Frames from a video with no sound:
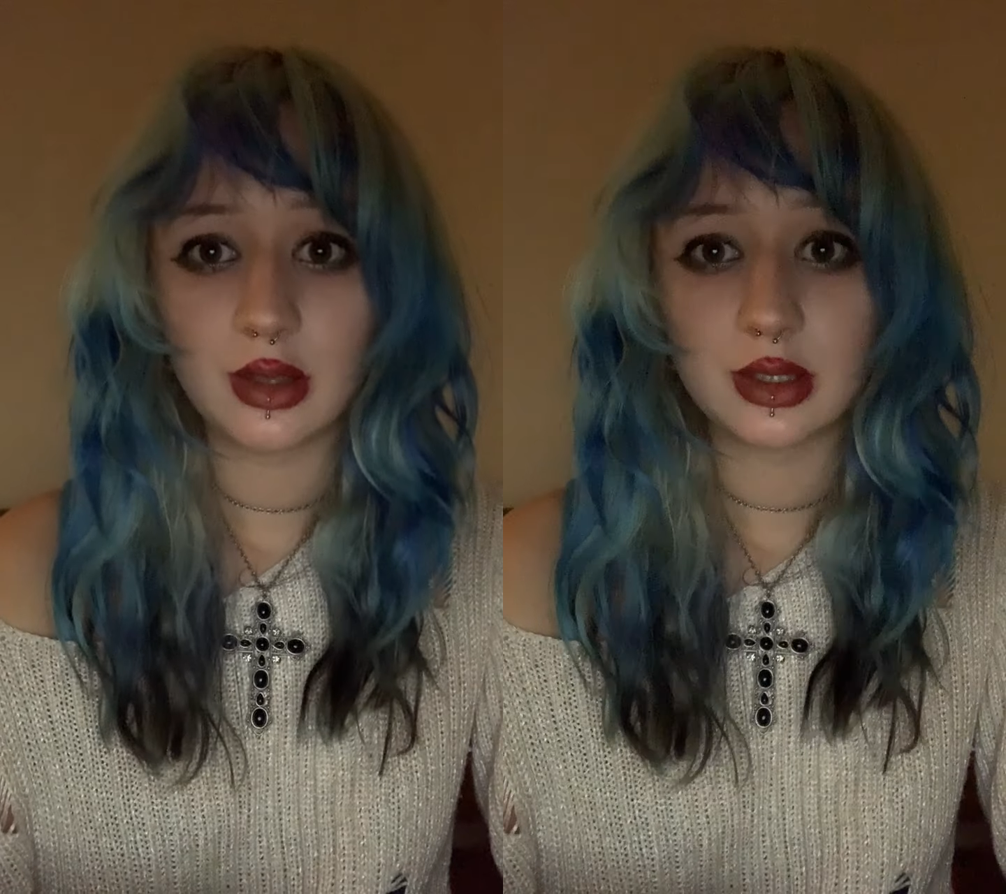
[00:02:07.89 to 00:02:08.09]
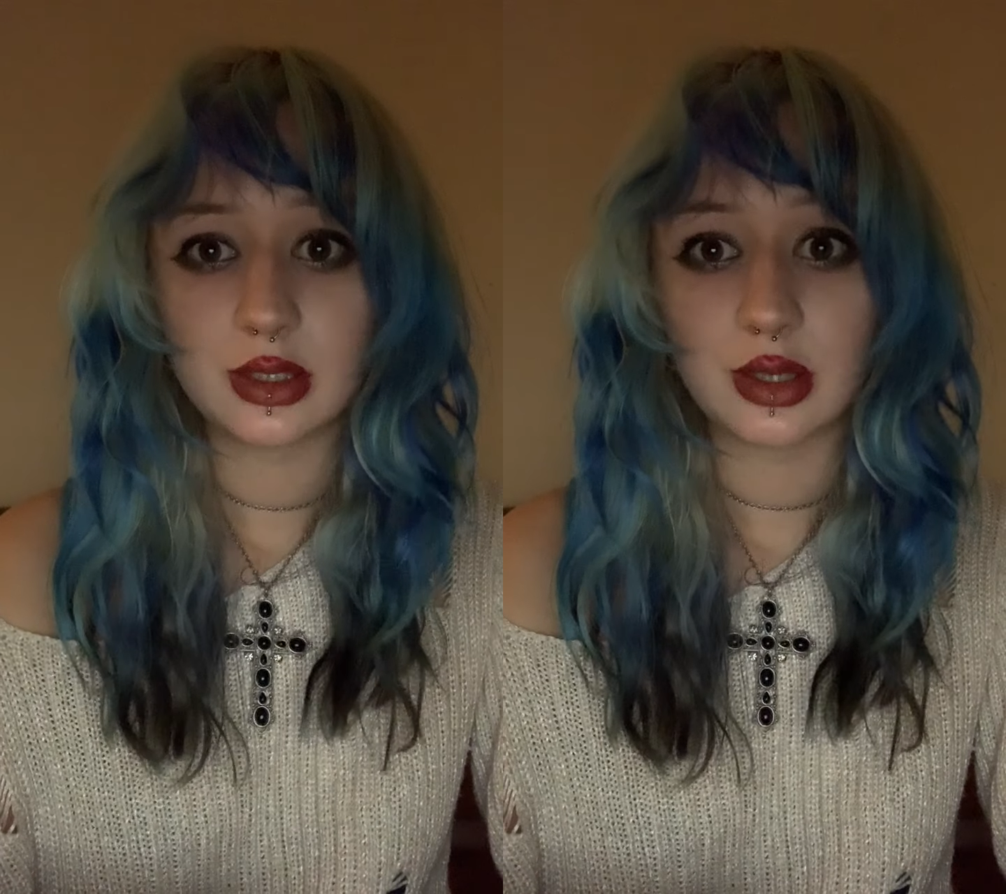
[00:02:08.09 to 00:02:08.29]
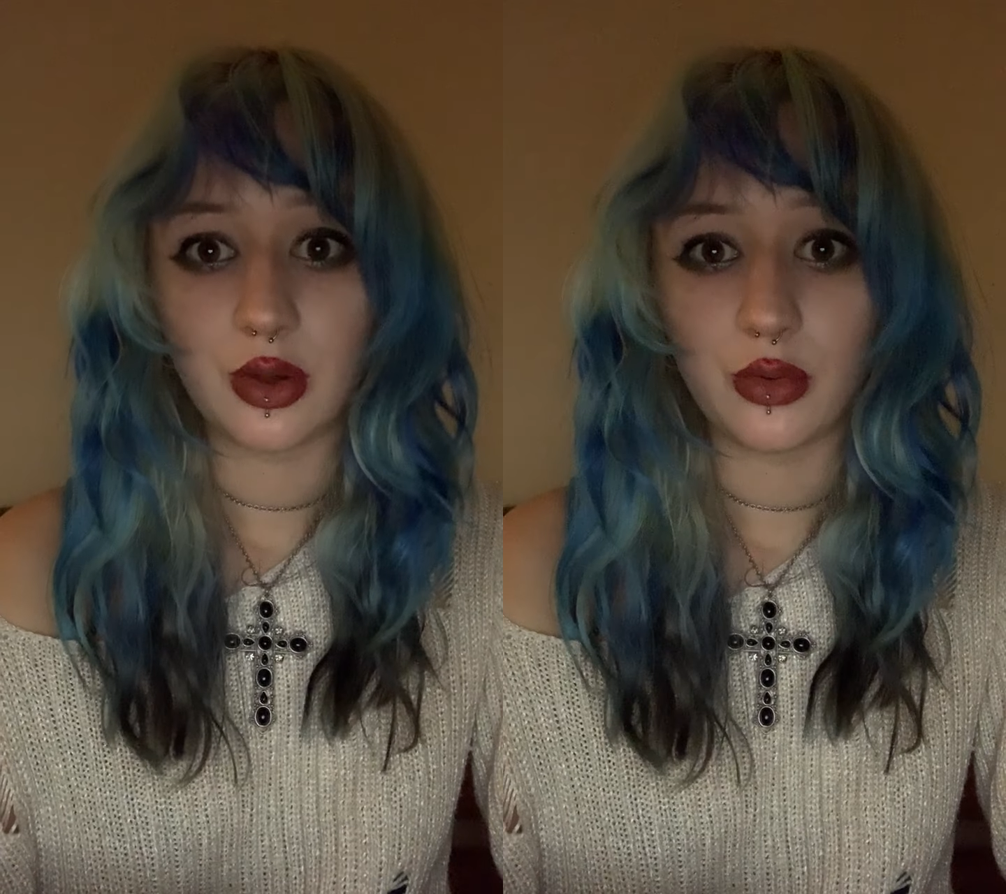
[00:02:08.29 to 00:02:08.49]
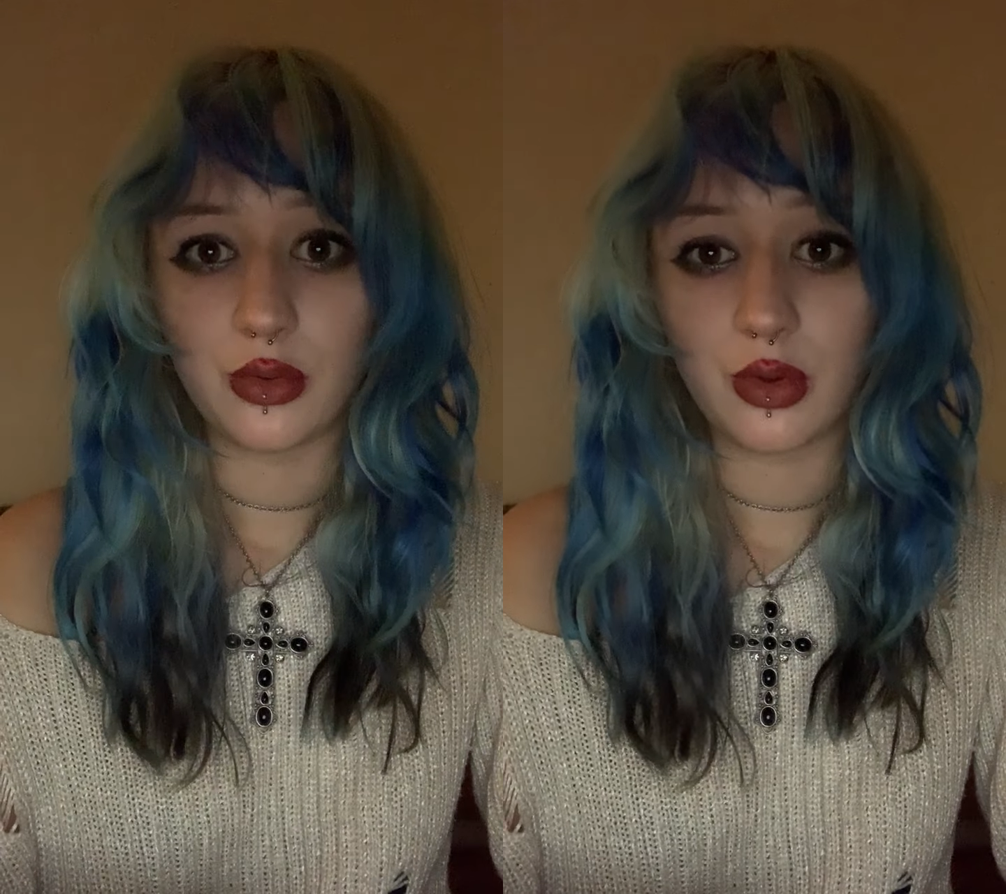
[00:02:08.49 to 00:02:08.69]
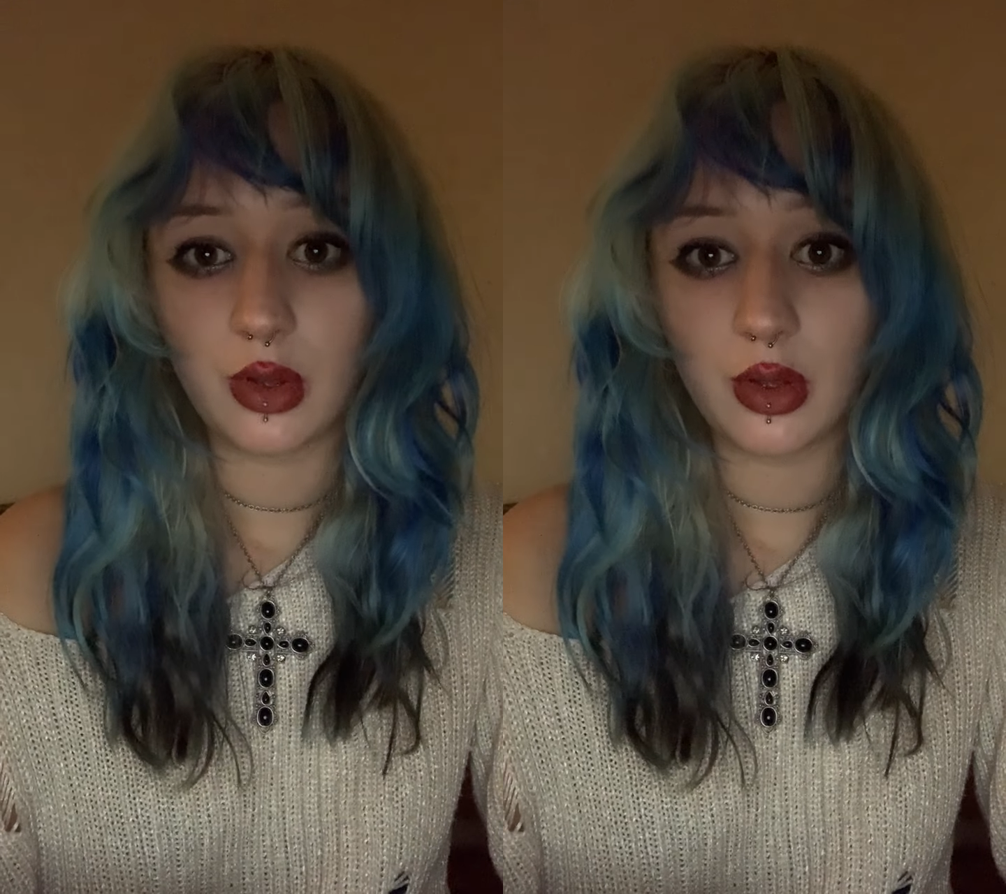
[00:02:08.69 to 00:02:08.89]

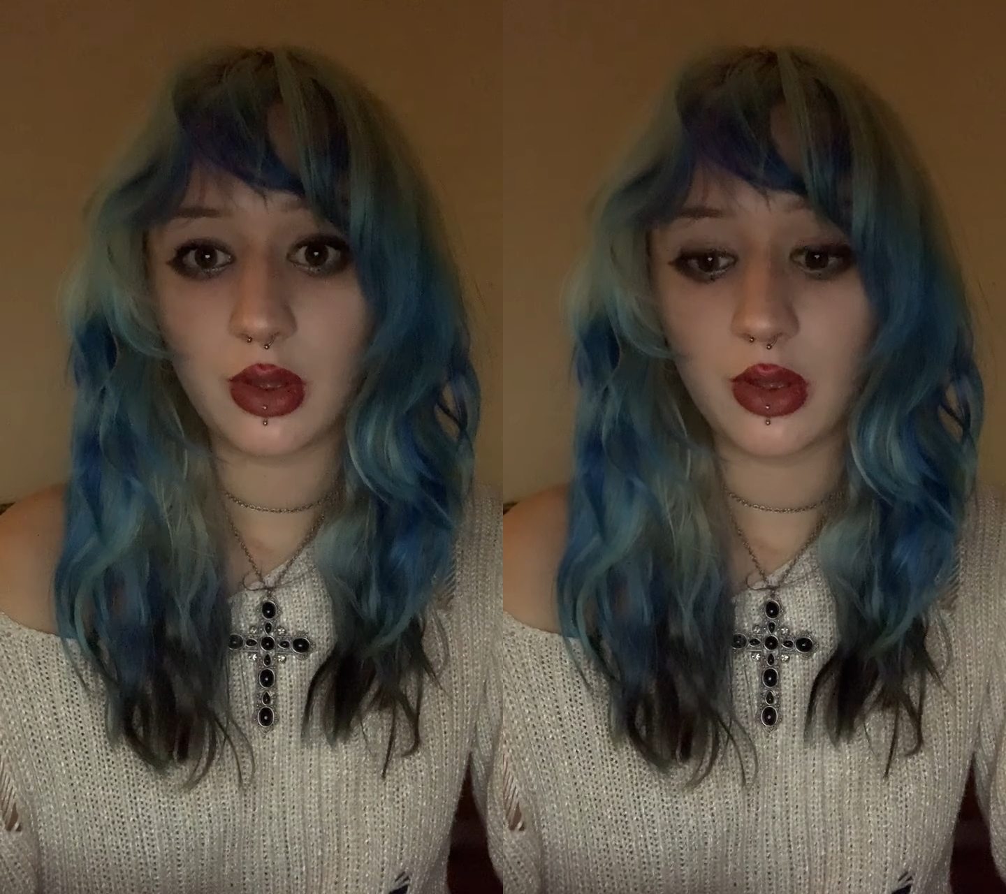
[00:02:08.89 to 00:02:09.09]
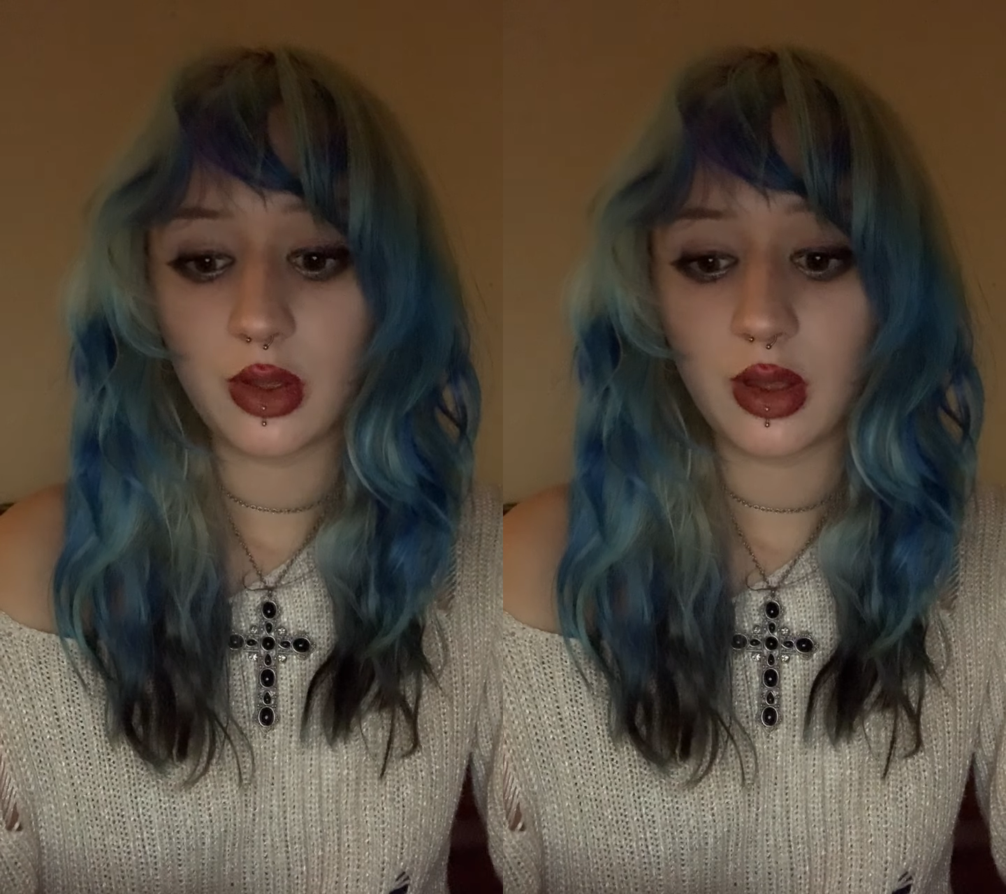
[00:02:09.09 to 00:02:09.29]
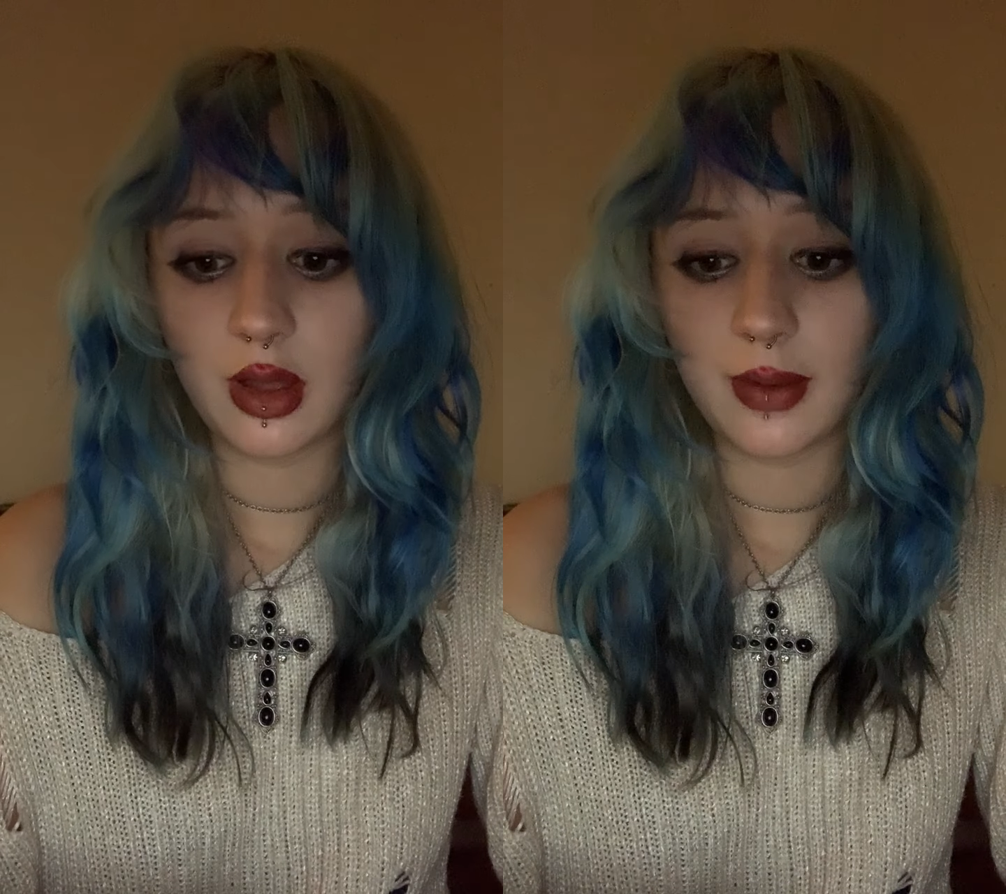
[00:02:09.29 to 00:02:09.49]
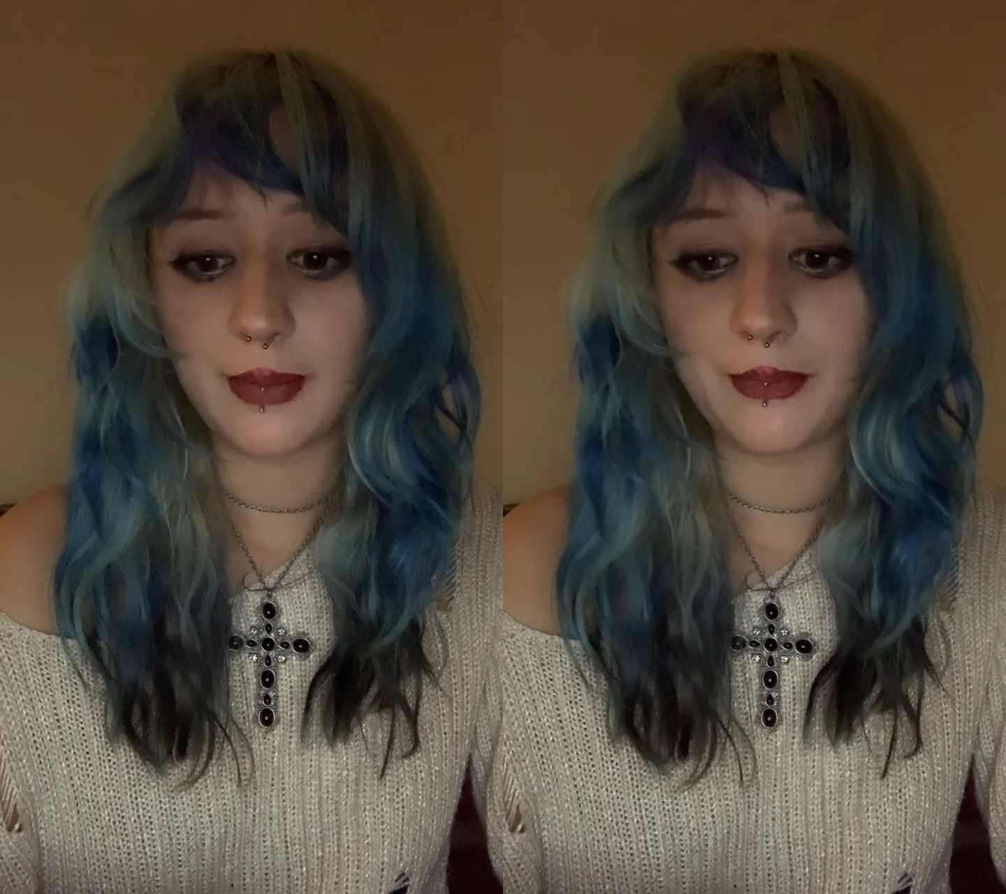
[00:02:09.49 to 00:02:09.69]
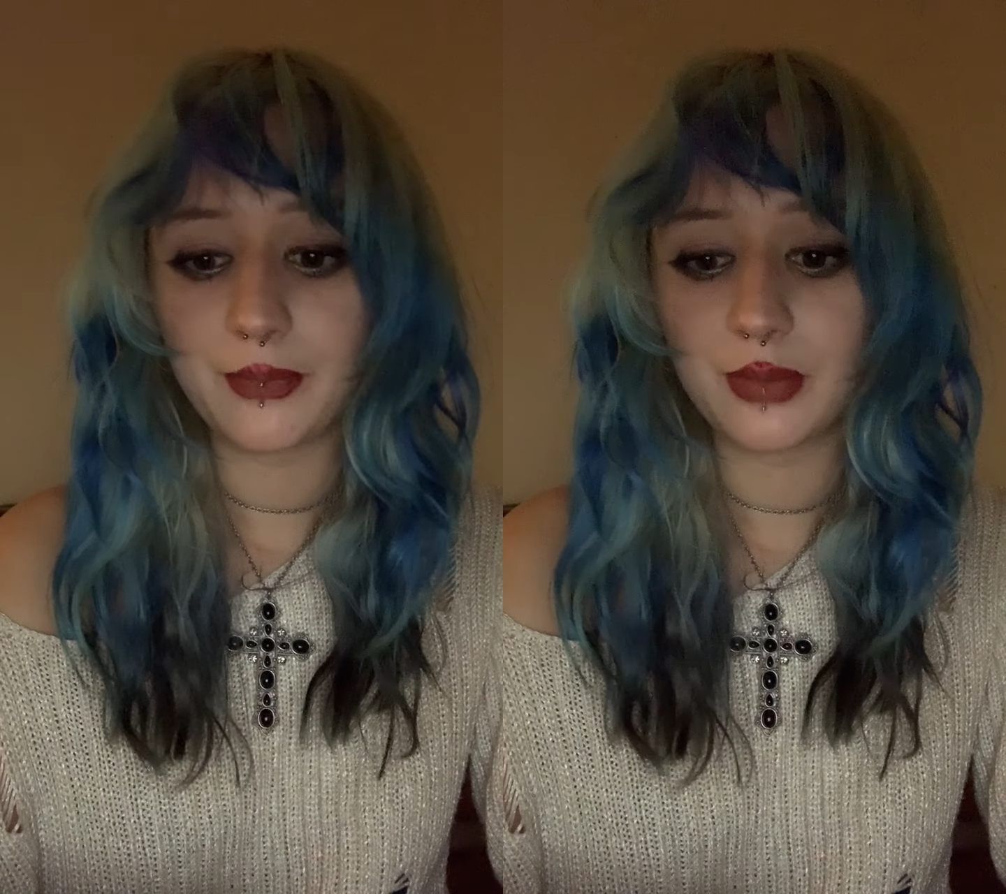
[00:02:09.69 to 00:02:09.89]
so
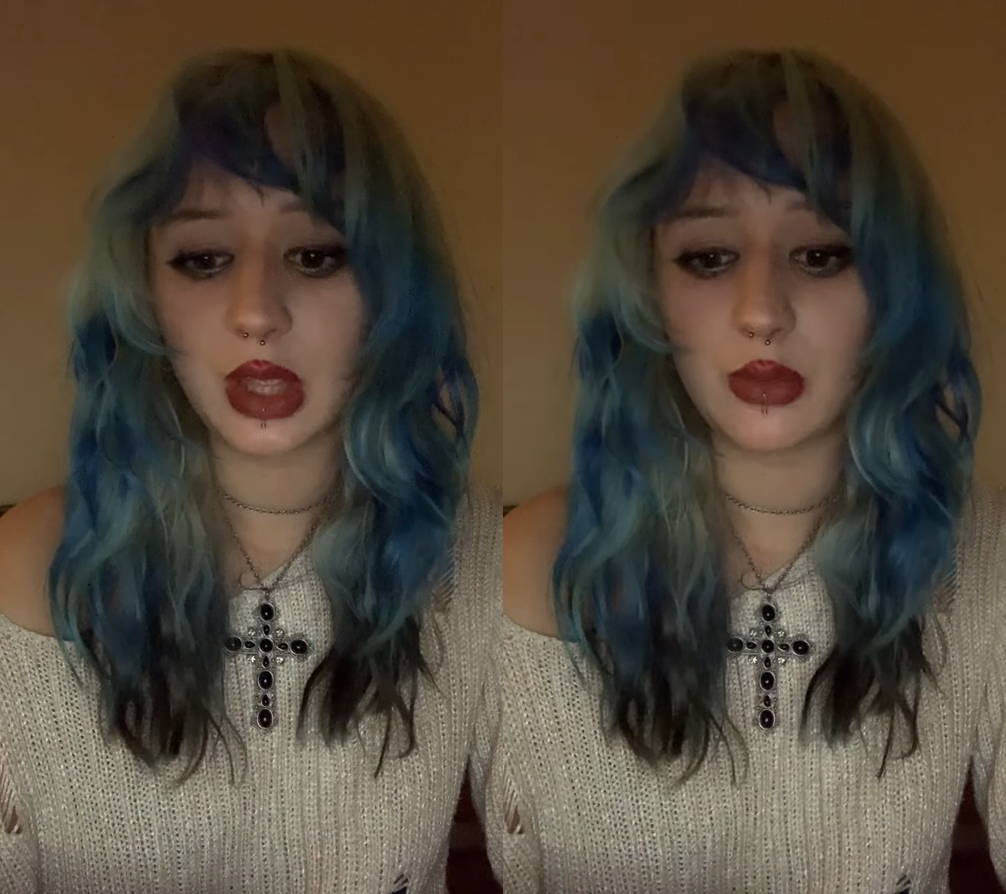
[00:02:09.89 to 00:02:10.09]
it